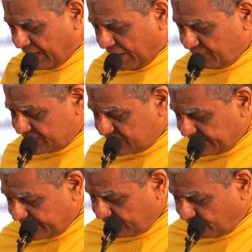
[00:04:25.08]
I was
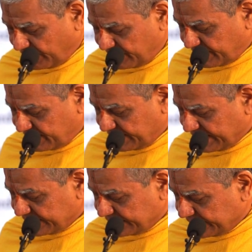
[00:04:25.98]
wondering
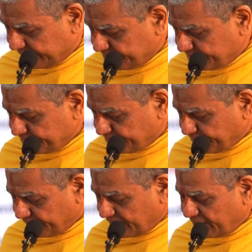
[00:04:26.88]
that
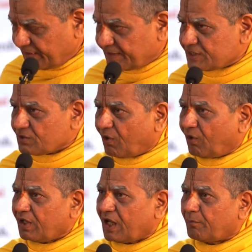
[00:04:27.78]
it is
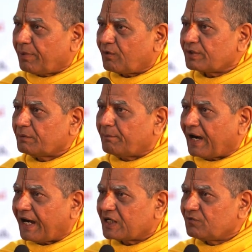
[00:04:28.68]
all about the
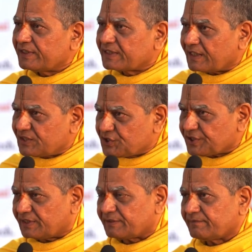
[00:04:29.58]
Bhagavad culture.